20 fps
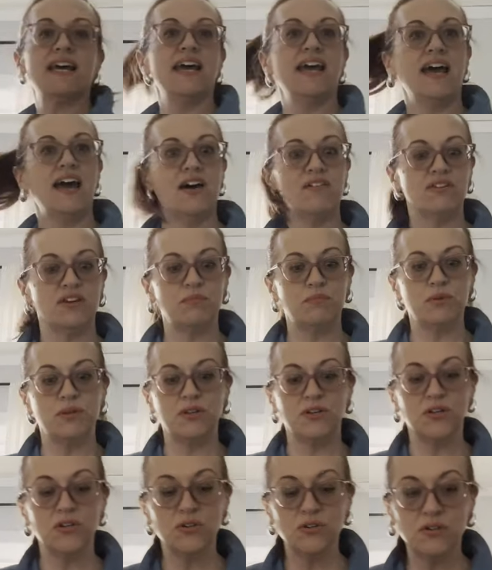I have a
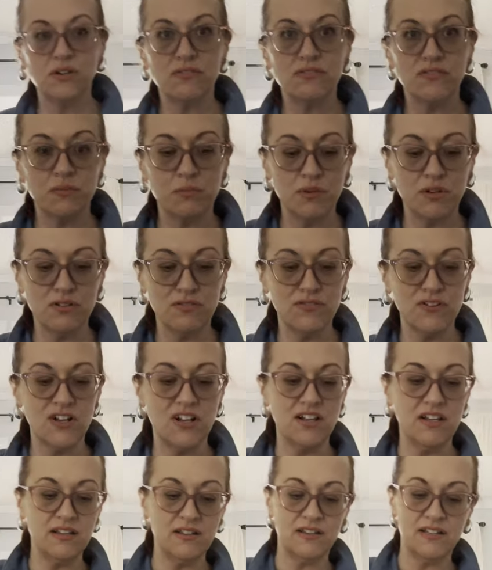beautiful,
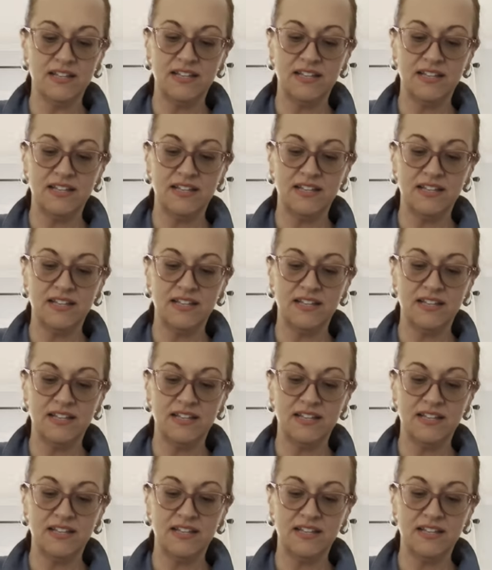beautiful